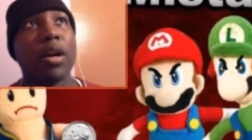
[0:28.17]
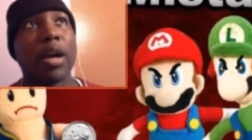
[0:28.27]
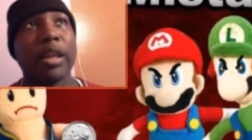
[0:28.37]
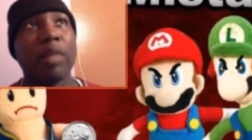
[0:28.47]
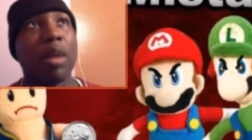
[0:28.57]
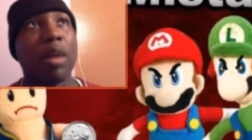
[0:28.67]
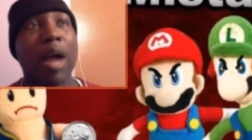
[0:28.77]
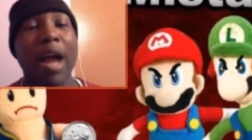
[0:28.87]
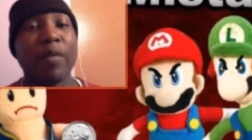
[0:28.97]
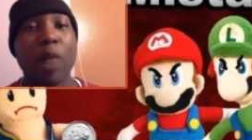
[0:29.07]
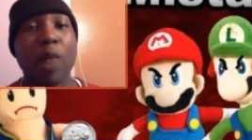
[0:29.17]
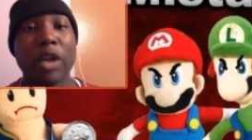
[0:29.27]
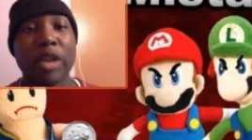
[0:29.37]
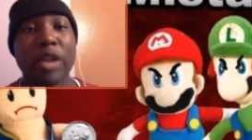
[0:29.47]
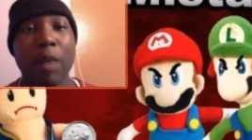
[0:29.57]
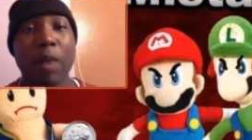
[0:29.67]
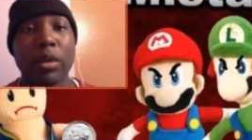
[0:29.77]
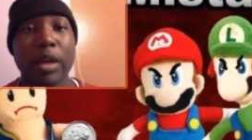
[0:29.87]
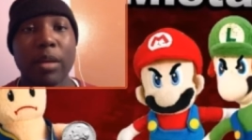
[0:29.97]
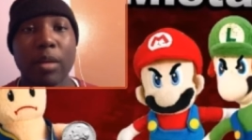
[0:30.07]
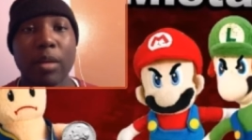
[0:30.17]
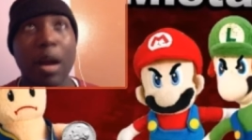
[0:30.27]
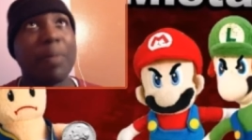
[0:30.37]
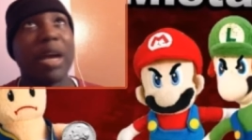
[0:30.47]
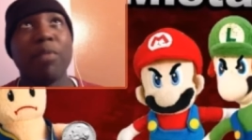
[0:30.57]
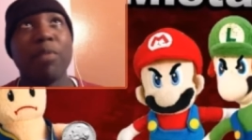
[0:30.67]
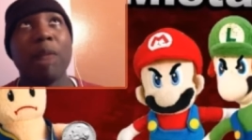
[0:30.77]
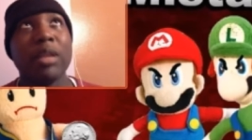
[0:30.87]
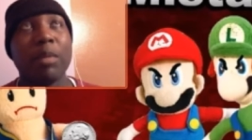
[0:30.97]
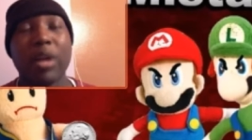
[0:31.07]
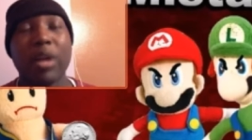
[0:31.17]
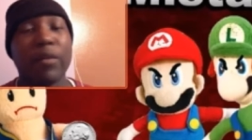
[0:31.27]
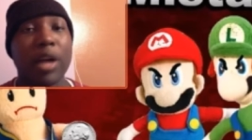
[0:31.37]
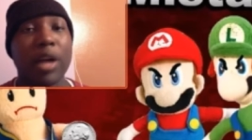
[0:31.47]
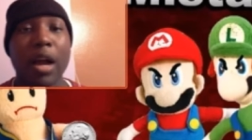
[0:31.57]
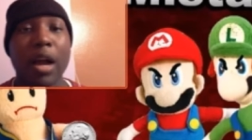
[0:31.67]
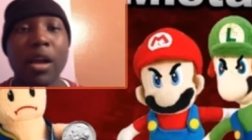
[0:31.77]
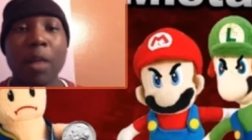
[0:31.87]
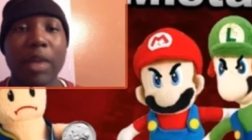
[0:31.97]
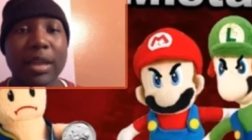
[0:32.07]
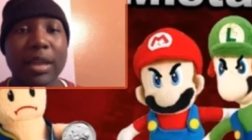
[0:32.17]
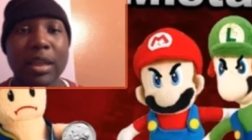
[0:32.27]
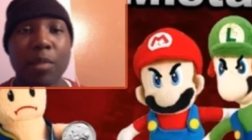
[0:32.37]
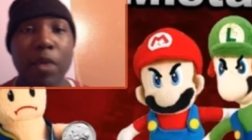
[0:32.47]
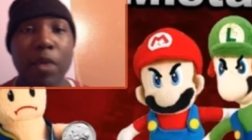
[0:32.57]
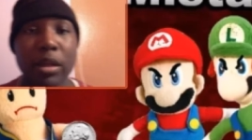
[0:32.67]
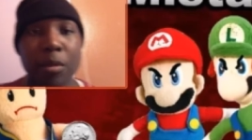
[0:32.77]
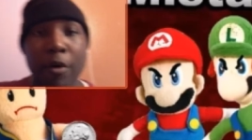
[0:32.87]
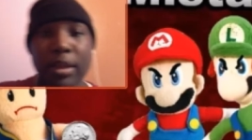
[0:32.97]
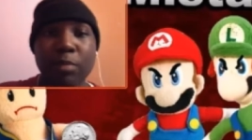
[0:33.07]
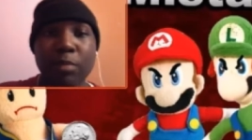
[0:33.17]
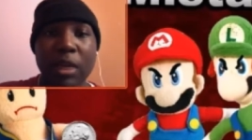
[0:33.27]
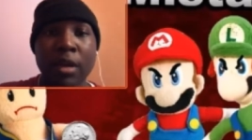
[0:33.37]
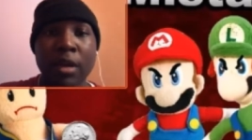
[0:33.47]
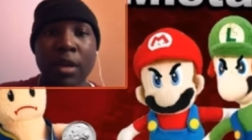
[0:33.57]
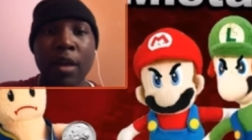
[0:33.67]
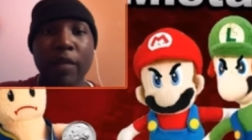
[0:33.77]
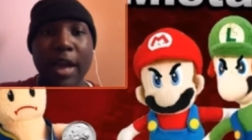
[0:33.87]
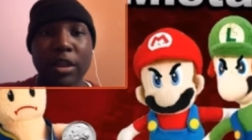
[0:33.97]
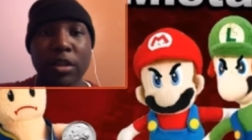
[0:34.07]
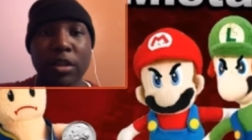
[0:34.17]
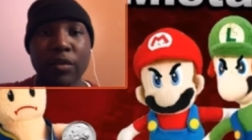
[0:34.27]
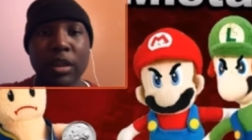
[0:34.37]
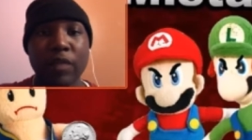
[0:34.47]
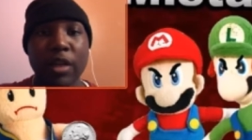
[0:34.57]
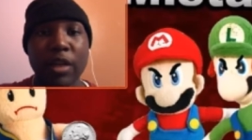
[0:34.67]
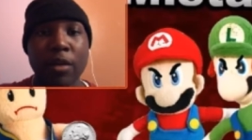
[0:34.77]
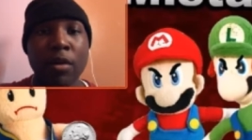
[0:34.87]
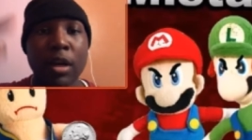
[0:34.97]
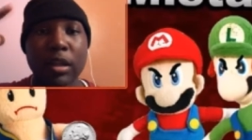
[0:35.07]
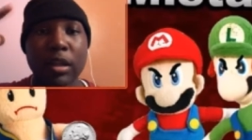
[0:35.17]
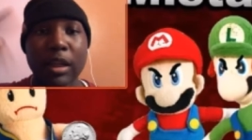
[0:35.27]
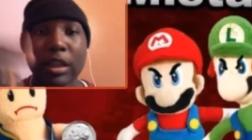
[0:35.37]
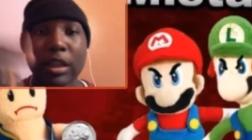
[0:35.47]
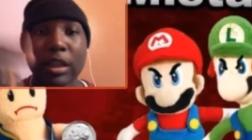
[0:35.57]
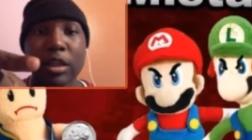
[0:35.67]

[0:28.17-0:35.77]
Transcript: I think I haven't watched that one yet. I mean, I probably did, but I forgot. But that's not the point. The point is me reacting to this video, so let's get